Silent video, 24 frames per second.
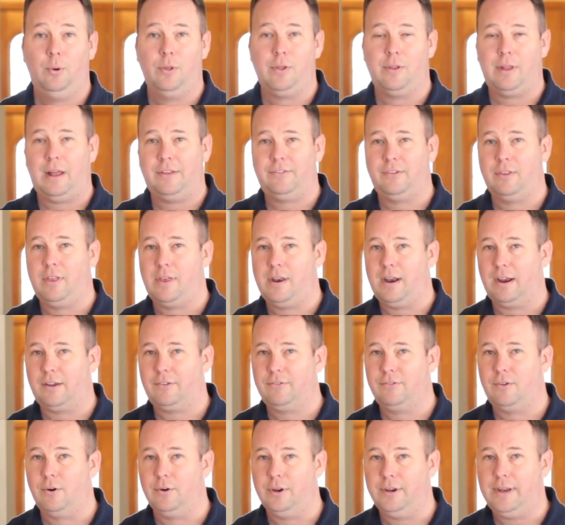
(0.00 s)
Whether that's in the
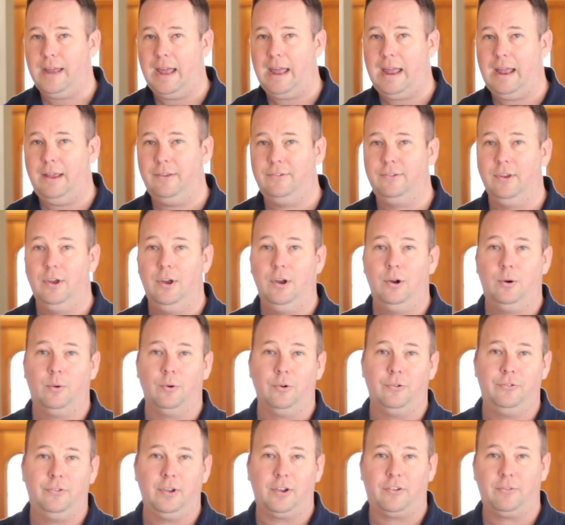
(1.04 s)
next 30 days
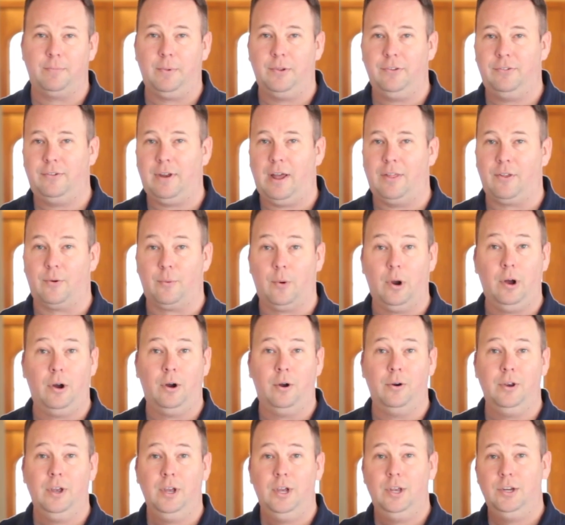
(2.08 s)
or 6 months down the
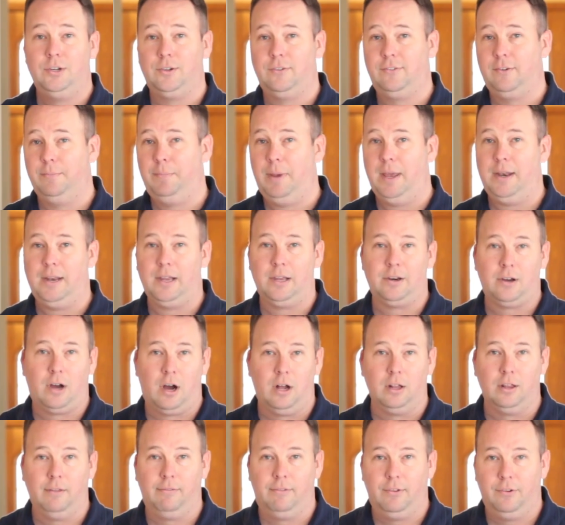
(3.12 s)
road, just depending
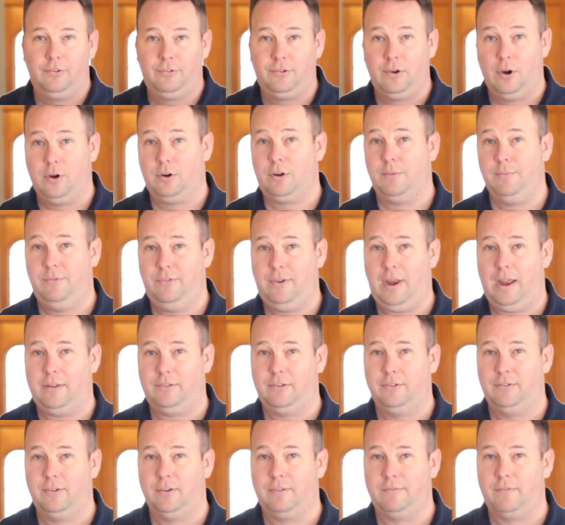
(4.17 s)
on all of the
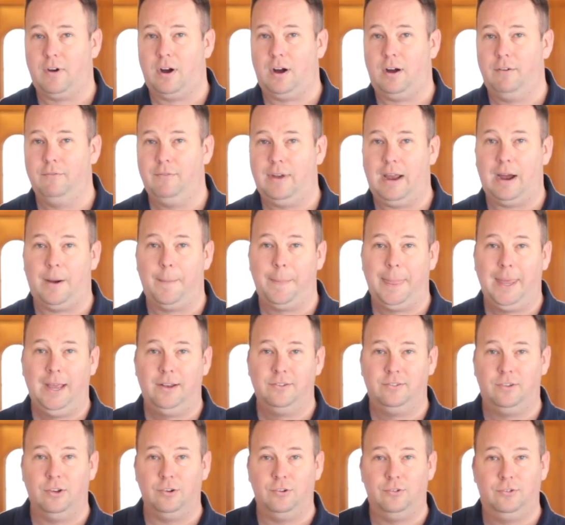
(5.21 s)
circumstances involved. Now,
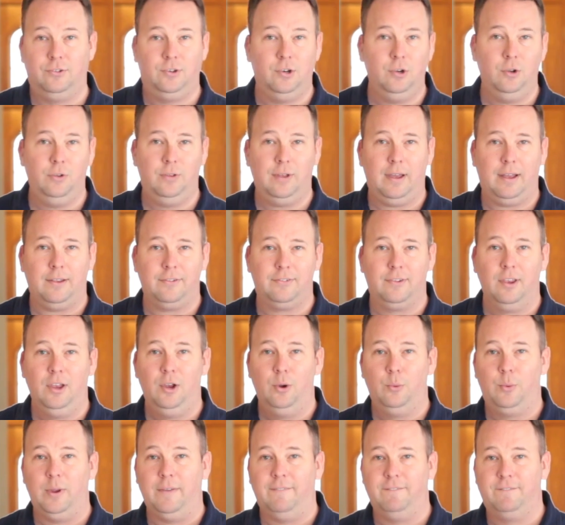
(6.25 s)
to do
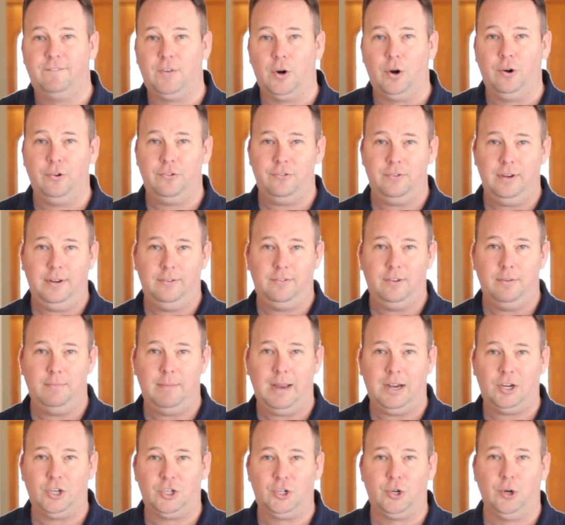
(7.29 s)
this, we first need
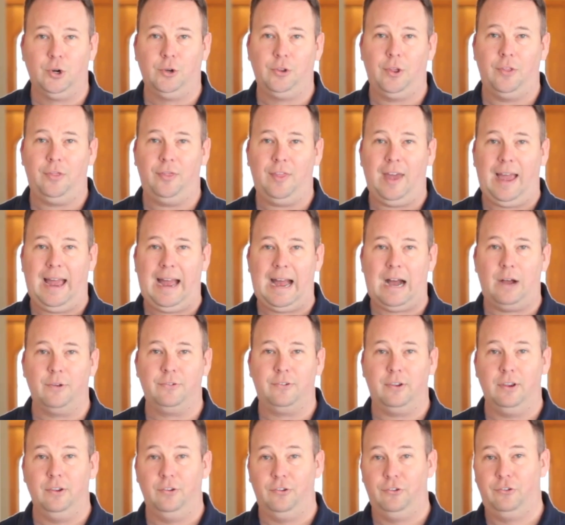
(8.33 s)
to make sure that the
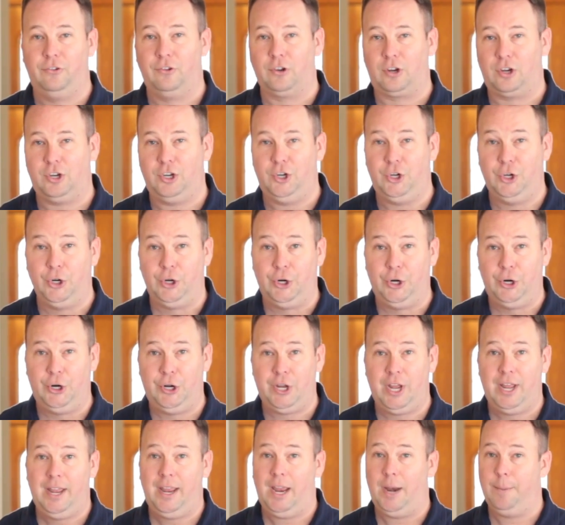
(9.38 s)
house is
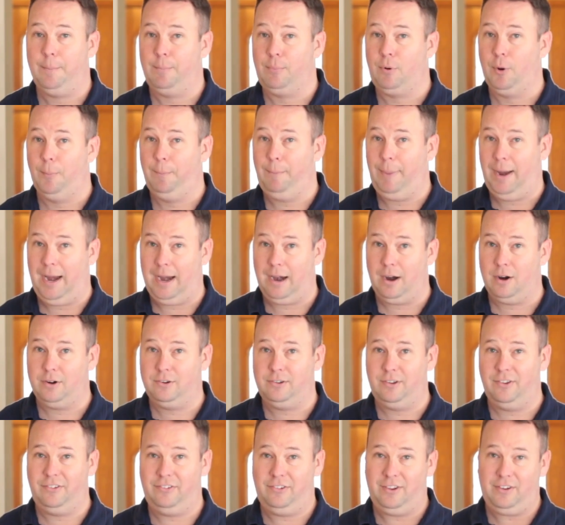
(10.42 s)
secured and
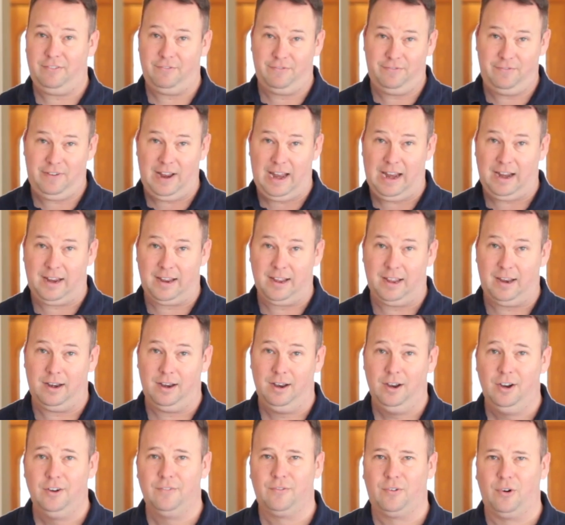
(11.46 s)
prepared to sit
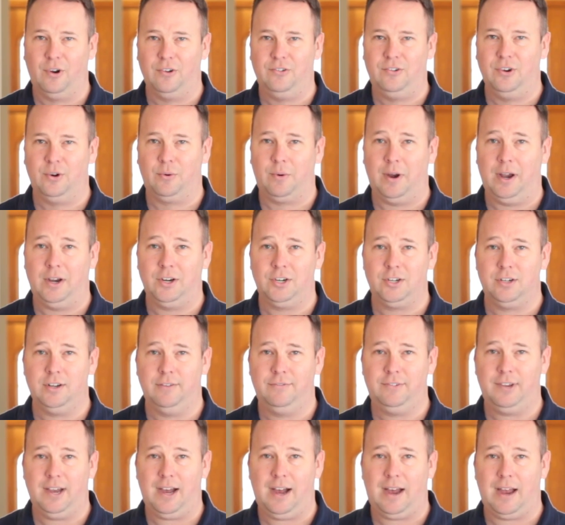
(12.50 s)
vacant for a
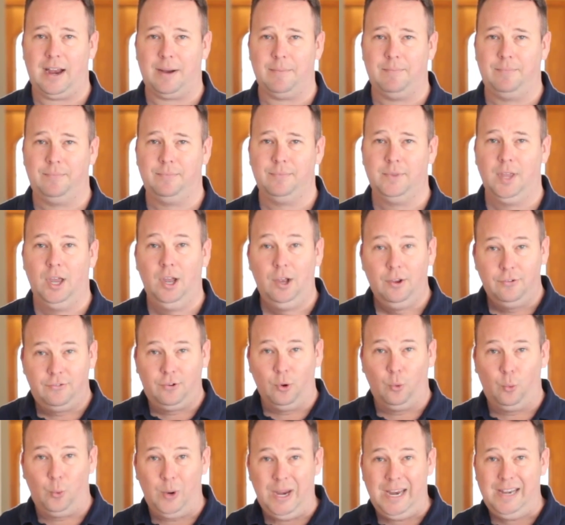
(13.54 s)
duration of time.
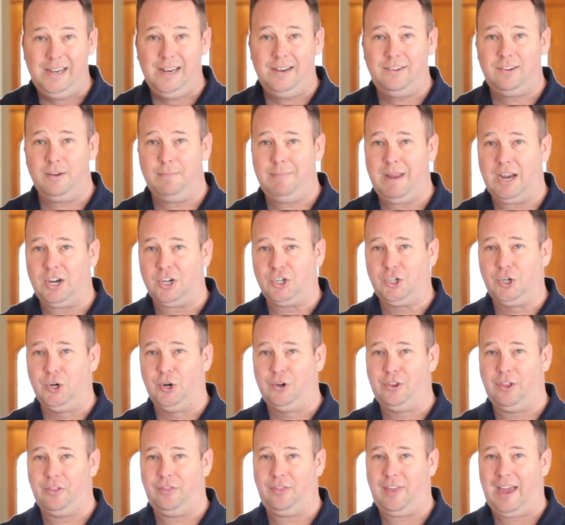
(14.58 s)
So we need to make
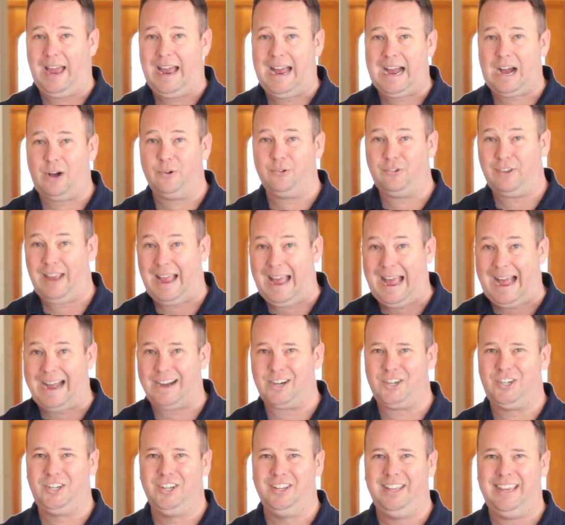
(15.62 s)
sure that the house
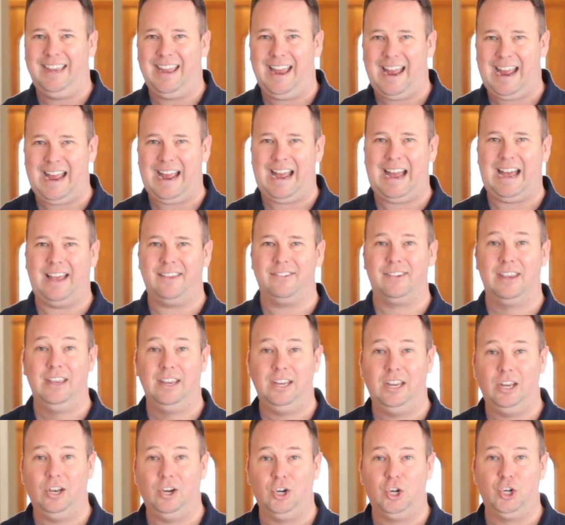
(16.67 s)
actually
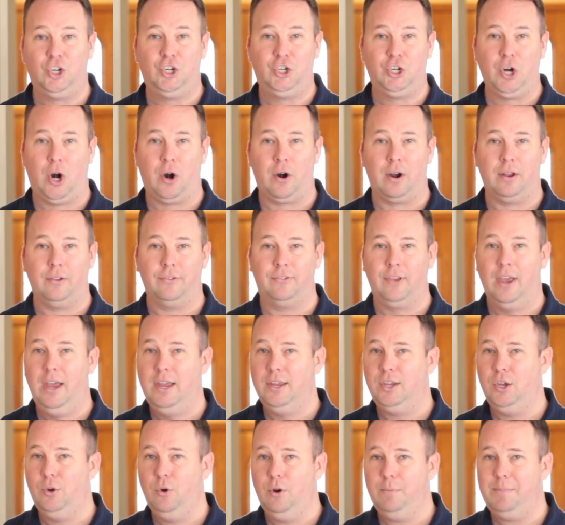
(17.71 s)
has
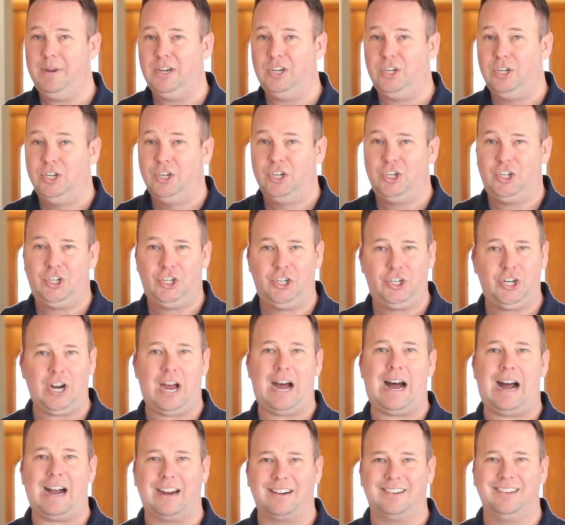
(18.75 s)
insurance. You would be
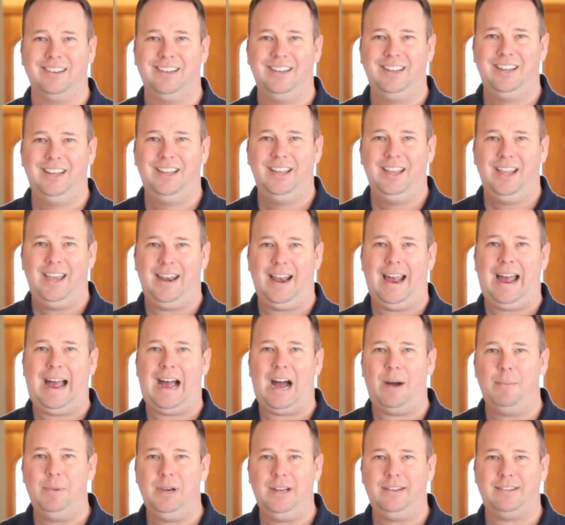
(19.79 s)
shocked at
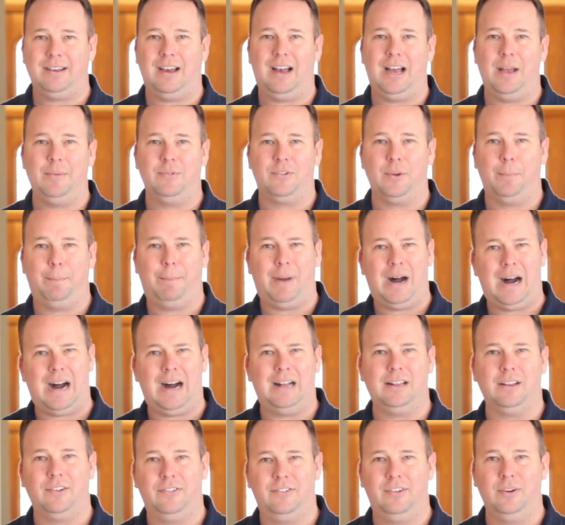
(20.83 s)
how many times a
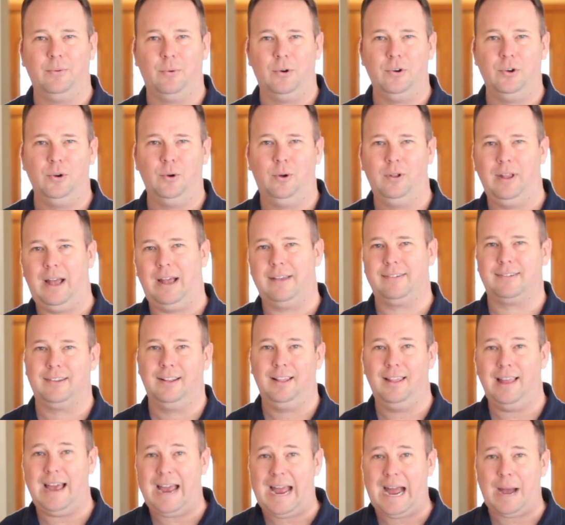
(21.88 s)
policy renewal
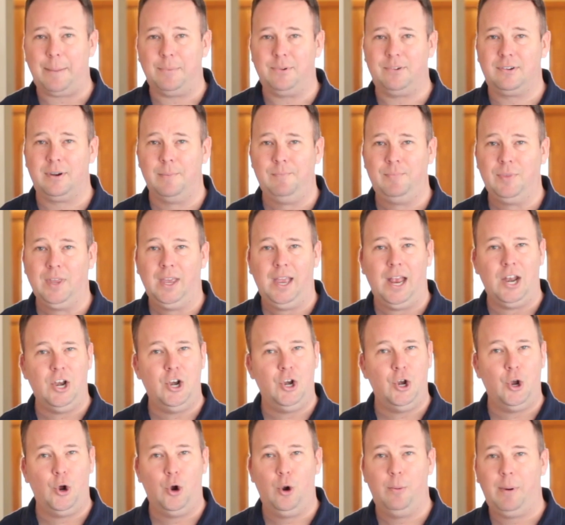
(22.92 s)
has lapsed
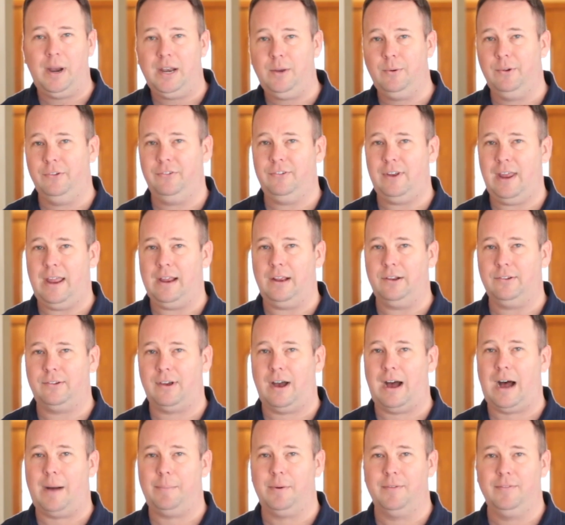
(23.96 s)
and nobody was staying
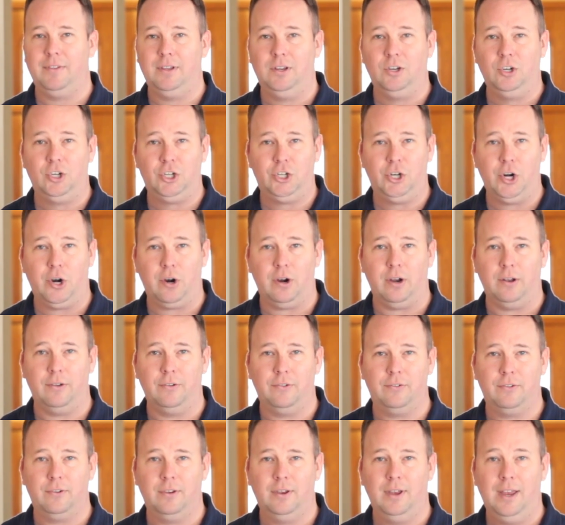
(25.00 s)
on top of the
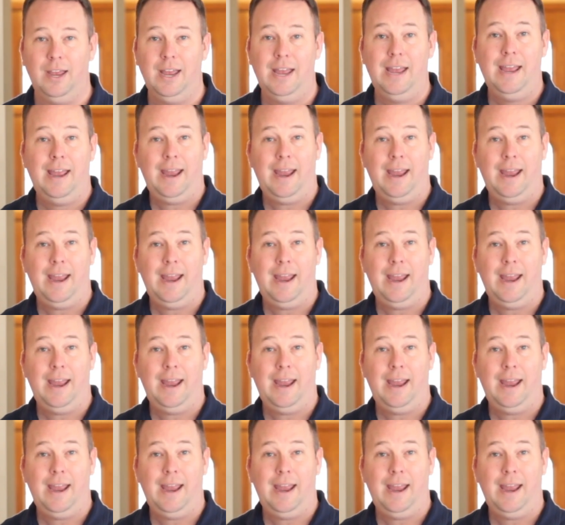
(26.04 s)
insurance.